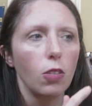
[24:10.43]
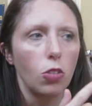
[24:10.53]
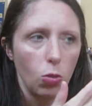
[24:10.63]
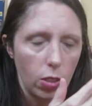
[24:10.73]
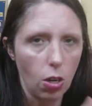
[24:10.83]

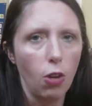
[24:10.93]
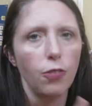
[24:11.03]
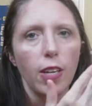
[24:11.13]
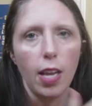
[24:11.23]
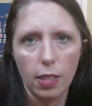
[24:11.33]
do a
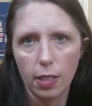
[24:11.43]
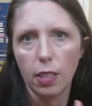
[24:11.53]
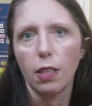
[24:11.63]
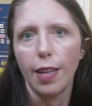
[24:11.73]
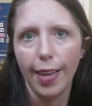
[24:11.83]
dolphin and a
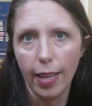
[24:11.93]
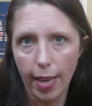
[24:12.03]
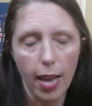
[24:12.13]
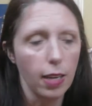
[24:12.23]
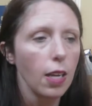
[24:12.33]
seal
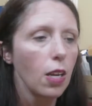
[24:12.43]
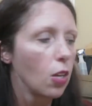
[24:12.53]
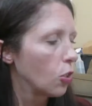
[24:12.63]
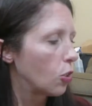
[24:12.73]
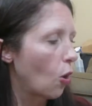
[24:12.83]
again.
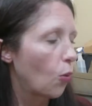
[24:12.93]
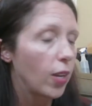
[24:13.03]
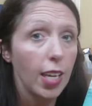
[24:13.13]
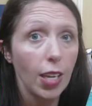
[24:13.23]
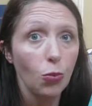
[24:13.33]
So
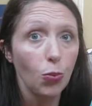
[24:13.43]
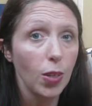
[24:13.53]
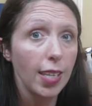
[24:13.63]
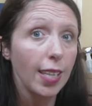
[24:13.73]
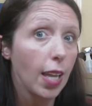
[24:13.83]
he
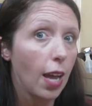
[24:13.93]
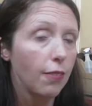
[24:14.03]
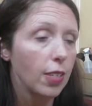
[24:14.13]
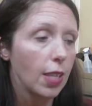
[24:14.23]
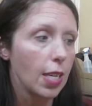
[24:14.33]
really
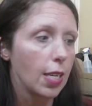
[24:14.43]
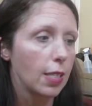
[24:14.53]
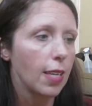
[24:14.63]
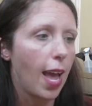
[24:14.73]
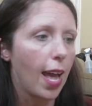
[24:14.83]
loved
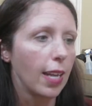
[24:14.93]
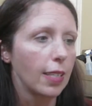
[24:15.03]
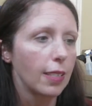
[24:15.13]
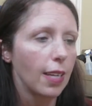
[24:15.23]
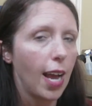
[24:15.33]
these
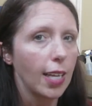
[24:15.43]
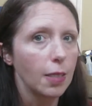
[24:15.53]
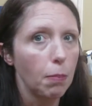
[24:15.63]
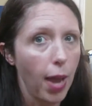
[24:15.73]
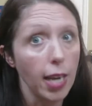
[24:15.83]
and
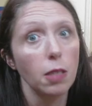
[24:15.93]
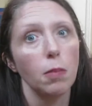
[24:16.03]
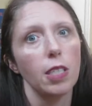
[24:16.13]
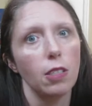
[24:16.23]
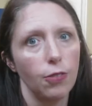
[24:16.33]
has begged
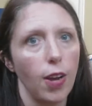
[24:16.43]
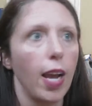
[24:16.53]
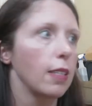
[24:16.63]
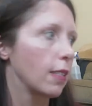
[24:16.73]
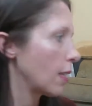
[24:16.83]
me to
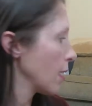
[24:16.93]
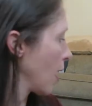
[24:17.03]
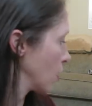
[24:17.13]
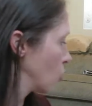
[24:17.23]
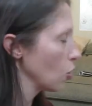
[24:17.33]
find the
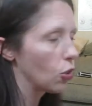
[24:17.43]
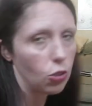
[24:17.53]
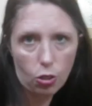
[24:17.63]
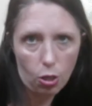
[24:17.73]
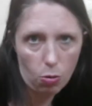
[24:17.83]
next
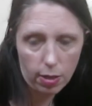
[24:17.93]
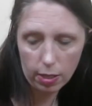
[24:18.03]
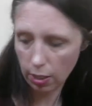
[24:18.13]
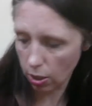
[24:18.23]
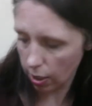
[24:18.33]
2 in the
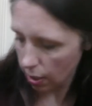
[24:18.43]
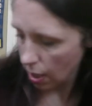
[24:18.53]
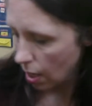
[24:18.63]
series.